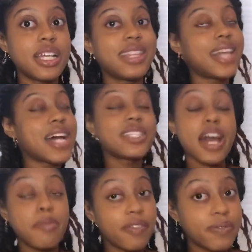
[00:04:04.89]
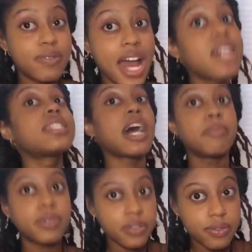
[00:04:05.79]
That type
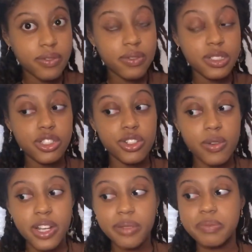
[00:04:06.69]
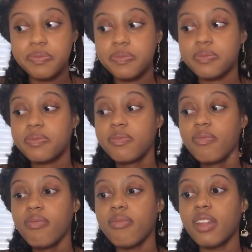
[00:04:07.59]
of joy.
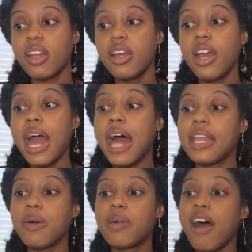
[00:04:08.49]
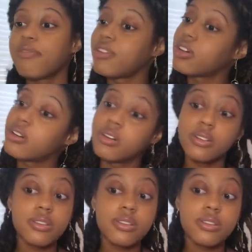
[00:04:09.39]
And then when I feel